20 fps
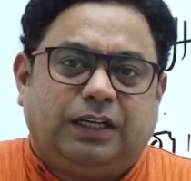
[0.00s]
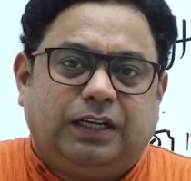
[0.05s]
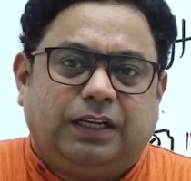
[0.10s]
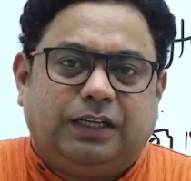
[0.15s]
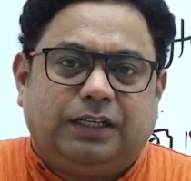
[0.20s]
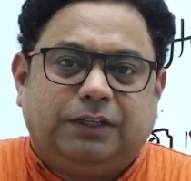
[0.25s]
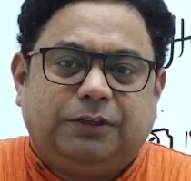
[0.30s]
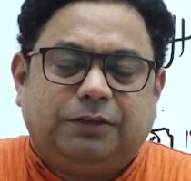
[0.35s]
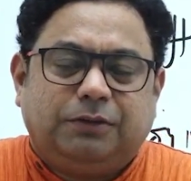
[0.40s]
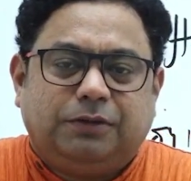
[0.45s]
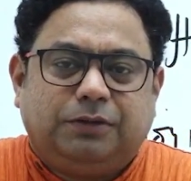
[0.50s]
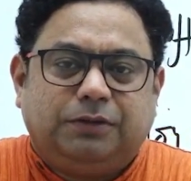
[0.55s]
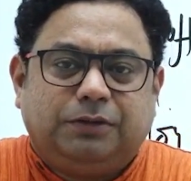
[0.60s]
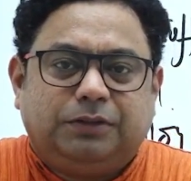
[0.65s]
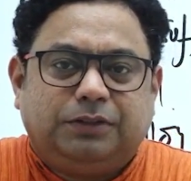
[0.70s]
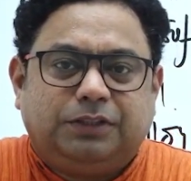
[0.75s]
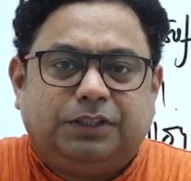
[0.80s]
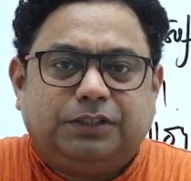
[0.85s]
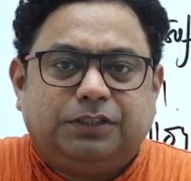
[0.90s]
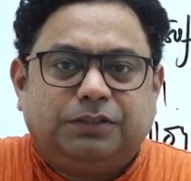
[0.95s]
you know,
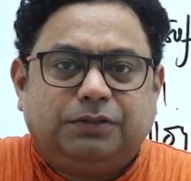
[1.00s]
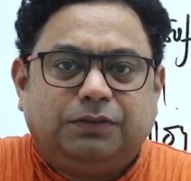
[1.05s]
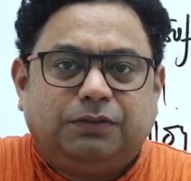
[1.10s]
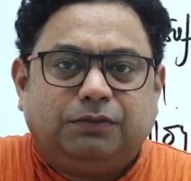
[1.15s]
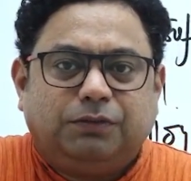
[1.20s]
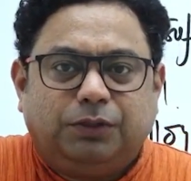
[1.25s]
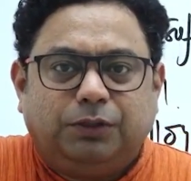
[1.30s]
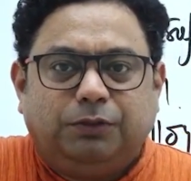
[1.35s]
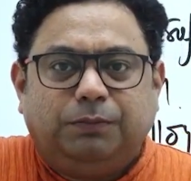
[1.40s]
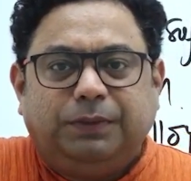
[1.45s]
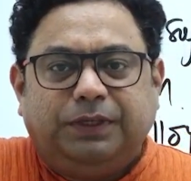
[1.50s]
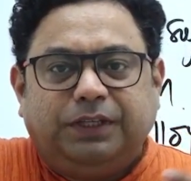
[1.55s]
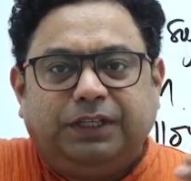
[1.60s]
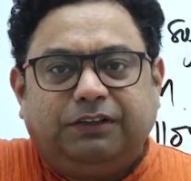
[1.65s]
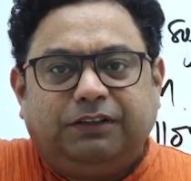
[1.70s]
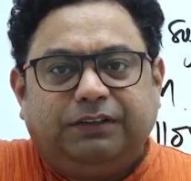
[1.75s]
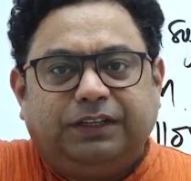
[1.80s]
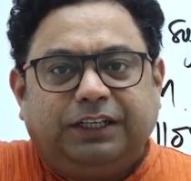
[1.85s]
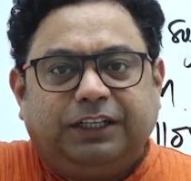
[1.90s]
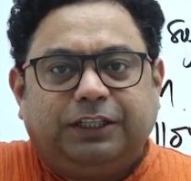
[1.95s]
this would be a
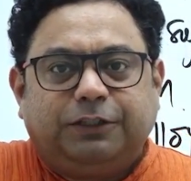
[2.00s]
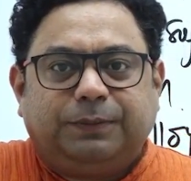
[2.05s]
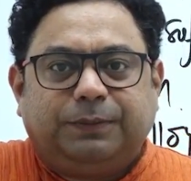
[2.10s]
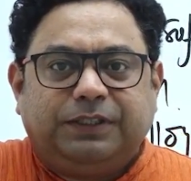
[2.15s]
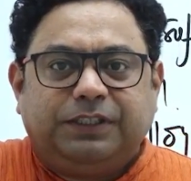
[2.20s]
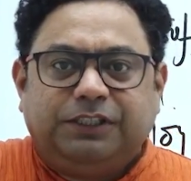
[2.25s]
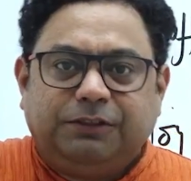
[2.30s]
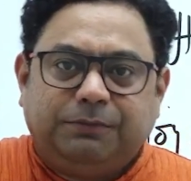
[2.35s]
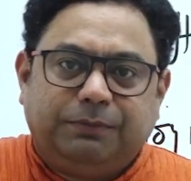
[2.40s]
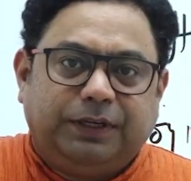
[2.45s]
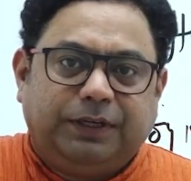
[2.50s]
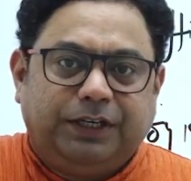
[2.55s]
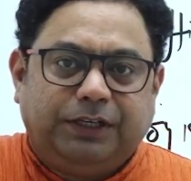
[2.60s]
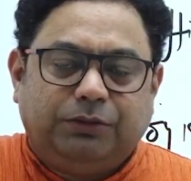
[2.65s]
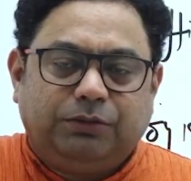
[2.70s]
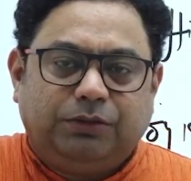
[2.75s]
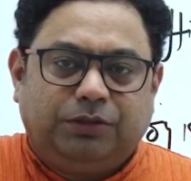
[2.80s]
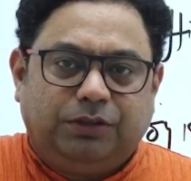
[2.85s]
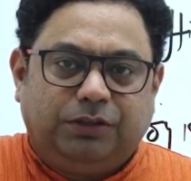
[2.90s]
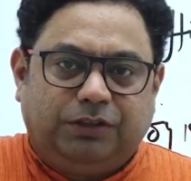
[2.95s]
very expensive buy to
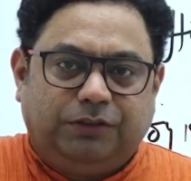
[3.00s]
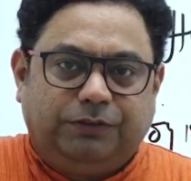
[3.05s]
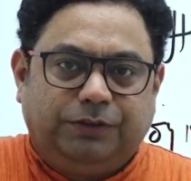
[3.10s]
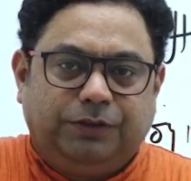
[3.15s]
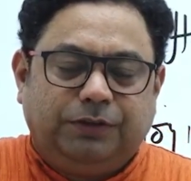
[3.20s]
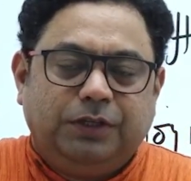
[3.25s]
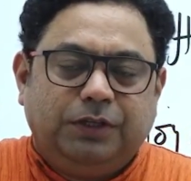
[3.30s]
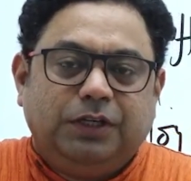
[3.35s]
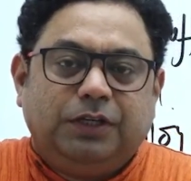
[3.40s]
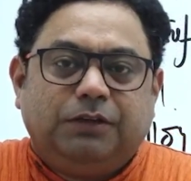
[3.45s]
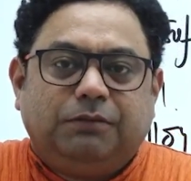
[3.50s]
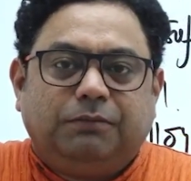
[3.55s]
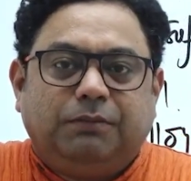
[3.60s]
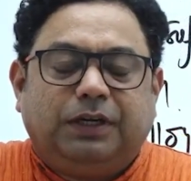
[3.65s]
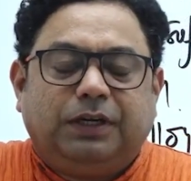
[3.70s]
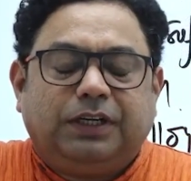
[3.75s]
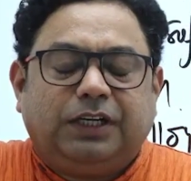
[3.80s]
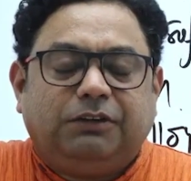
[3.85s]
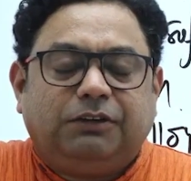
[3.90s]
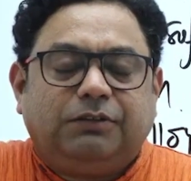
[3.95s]
all of you. But
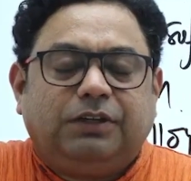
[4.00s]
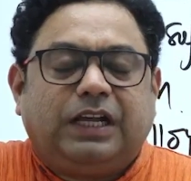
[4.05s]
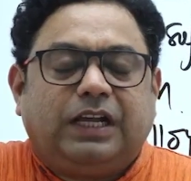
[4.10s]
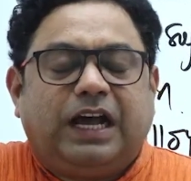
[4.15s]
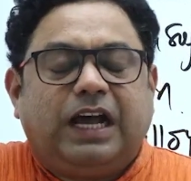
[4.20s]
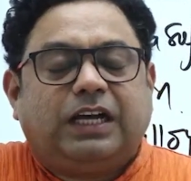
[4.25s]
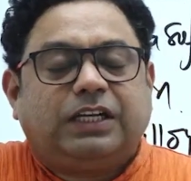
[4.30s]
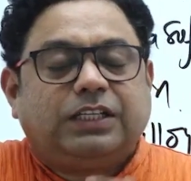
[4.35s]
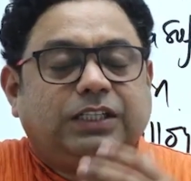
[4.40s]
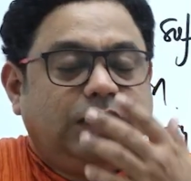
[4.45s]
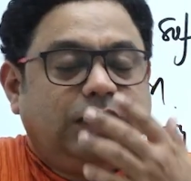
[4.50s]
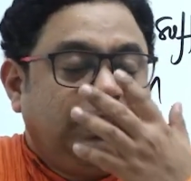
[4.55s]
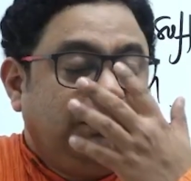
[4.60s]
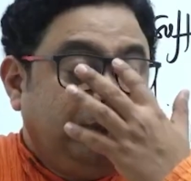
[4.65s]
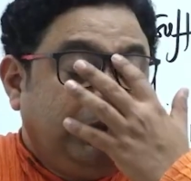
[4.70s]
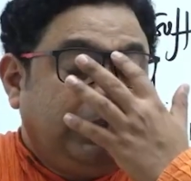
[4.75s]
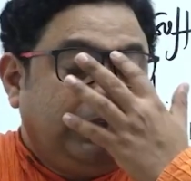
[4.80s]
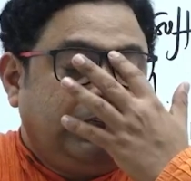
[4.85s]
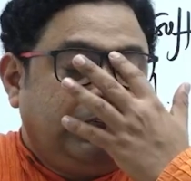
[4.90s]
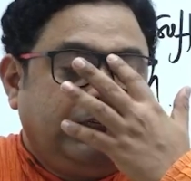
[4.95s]
it would actually be
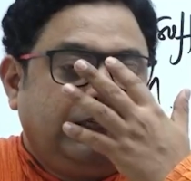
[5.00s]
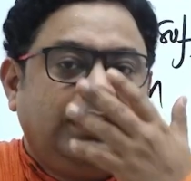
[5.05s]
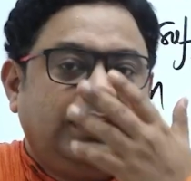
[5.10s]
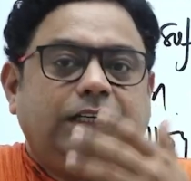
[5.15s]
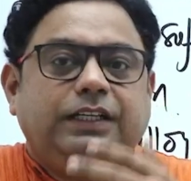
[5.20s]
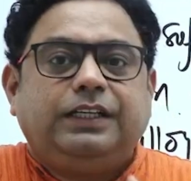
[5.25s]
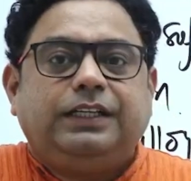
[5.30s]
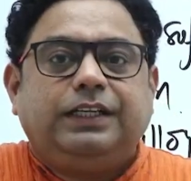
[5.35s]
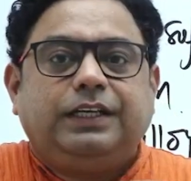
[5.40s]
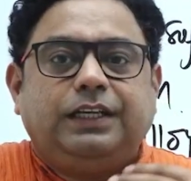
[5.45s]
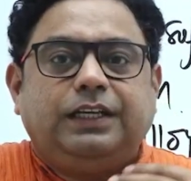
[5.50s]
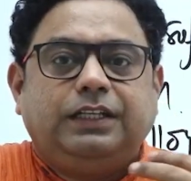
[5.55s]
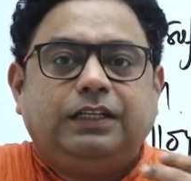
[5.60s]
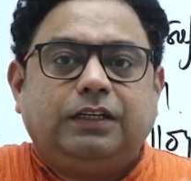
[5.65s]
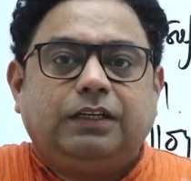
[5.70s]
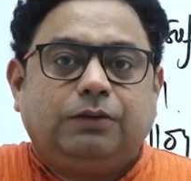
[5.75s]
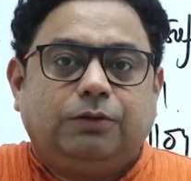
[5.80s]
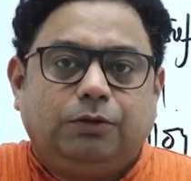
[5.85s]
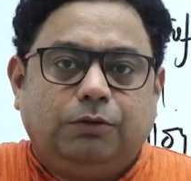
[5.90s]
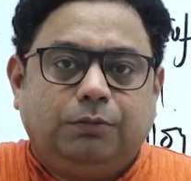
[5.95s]
really, really a
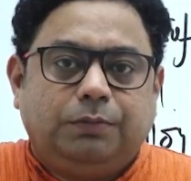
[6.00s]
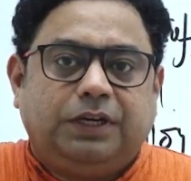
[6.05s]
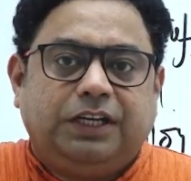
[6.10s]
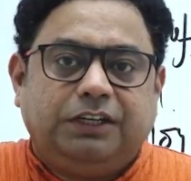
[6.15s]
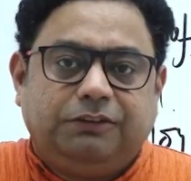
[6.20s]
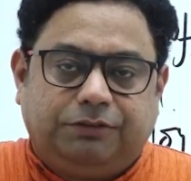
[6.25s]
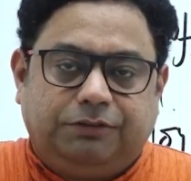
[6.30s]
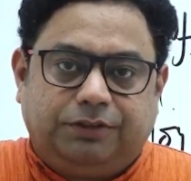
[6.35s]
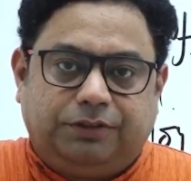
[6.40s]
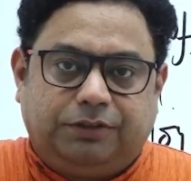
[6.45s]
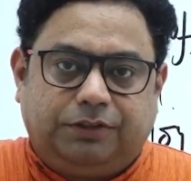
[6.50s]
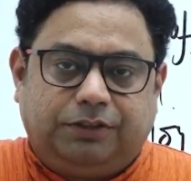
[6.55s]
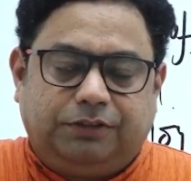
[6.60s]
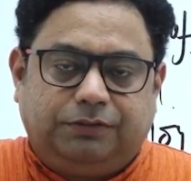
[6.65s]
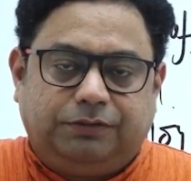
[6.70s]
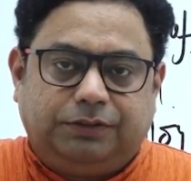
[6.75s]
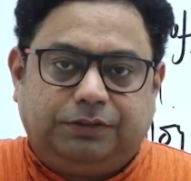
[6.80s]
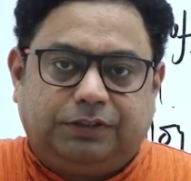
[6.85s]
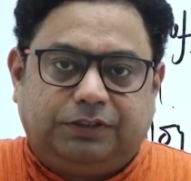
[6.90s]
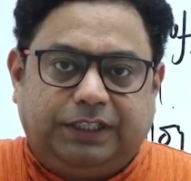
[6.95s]
good buy for all of
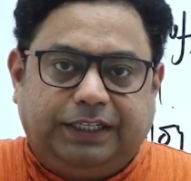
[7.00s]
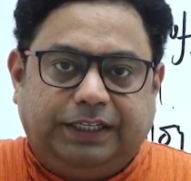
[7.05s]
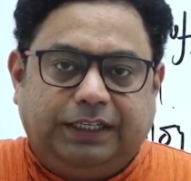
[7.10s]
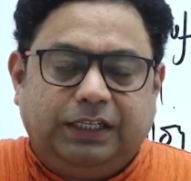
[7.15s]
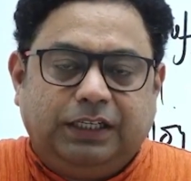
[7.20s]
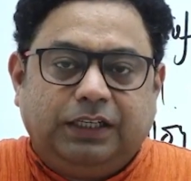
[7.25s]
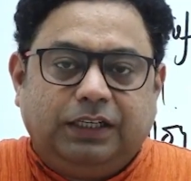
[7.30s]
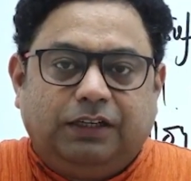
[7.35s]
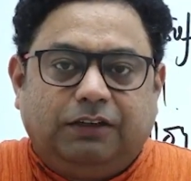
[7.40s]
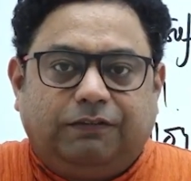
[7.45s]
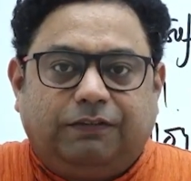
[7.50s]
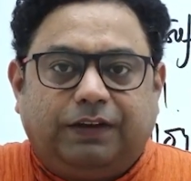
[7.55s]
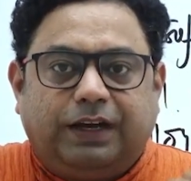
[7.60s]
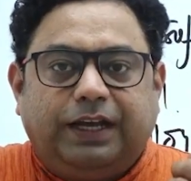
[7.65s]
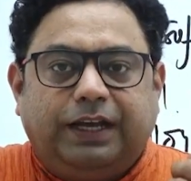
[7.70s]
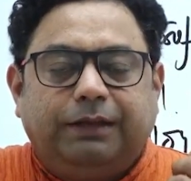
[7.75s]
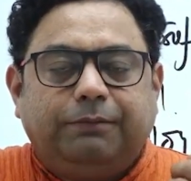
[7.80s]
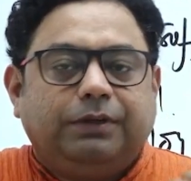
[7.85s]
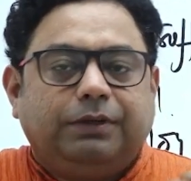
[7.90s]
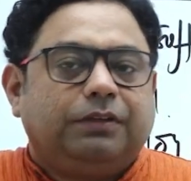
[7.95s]
you, right? Why?
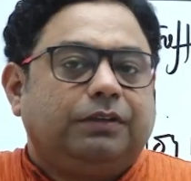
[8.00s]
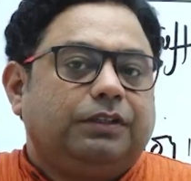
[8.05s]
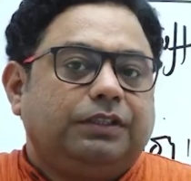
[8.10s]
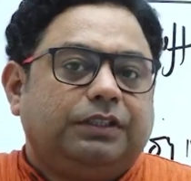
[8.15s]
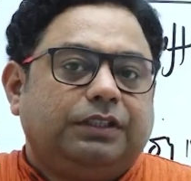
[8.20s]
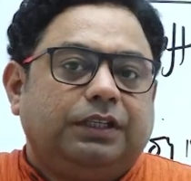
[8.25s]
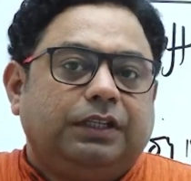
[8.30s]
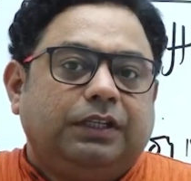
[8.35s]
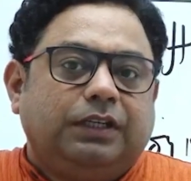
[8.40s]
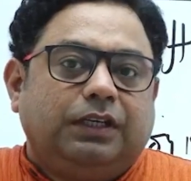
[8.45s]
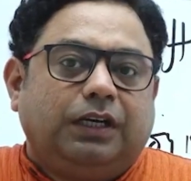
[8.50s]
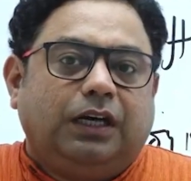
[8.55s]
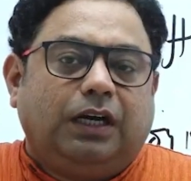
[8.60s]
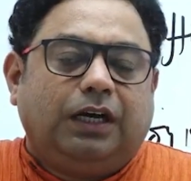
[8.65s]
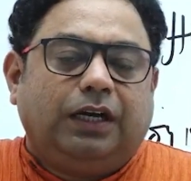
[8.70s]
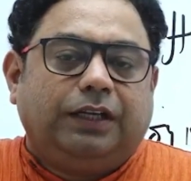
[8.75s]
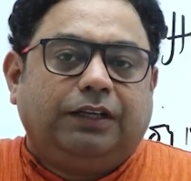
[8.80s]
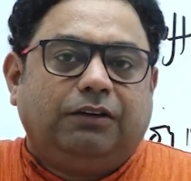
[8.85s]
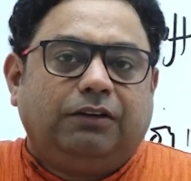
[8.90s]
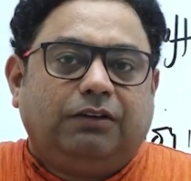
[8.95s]
Because,
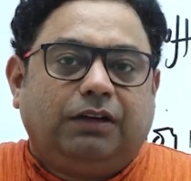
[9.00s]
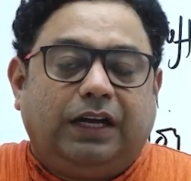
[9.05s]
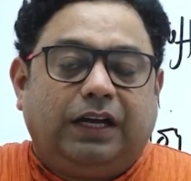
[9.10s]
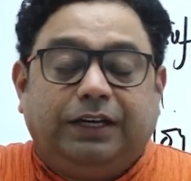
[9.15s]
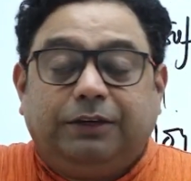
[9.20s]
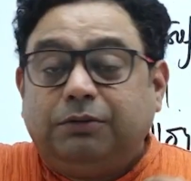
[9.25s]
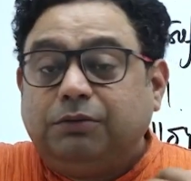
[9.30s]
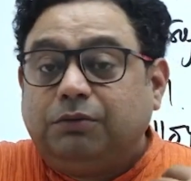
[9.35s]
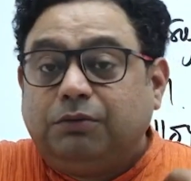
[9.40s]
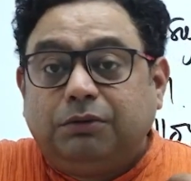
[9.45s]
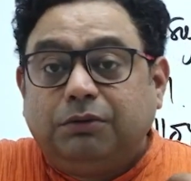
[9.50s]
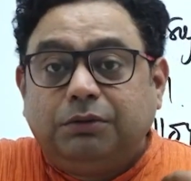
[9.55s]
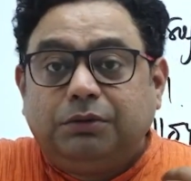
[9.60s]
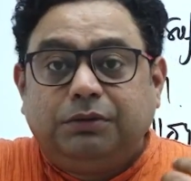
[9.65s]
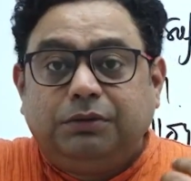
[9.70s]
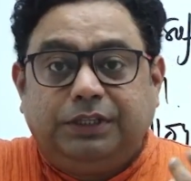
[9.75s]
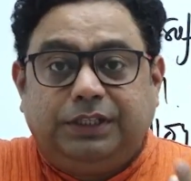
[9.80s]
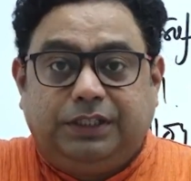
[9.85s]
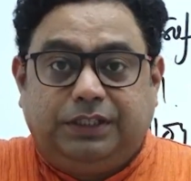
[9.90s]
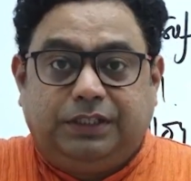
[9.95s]
you know, I don't want to
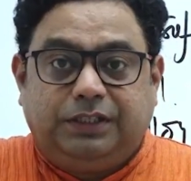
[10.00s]
hear